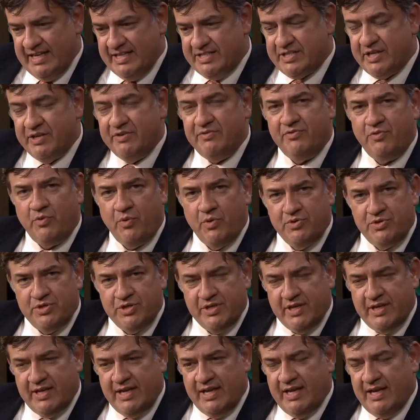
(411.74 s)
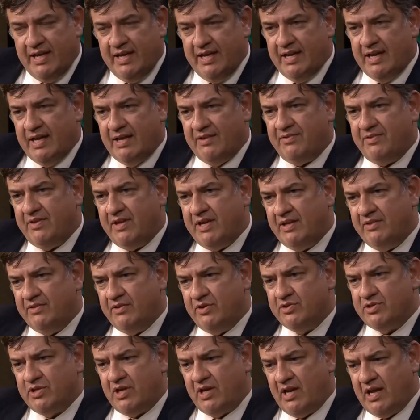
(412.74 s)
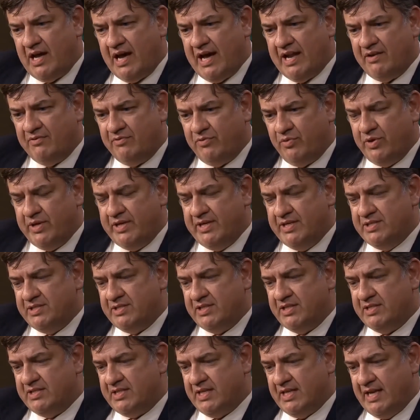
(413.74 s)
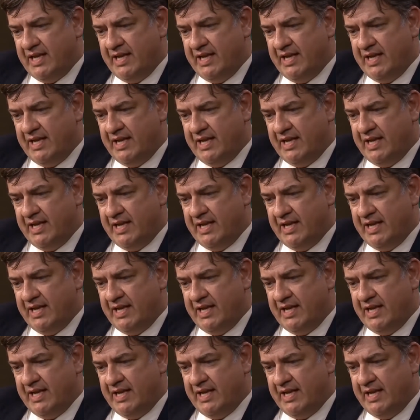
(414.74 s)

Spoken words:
It's unfortunate, and I think there's a lot of reasons,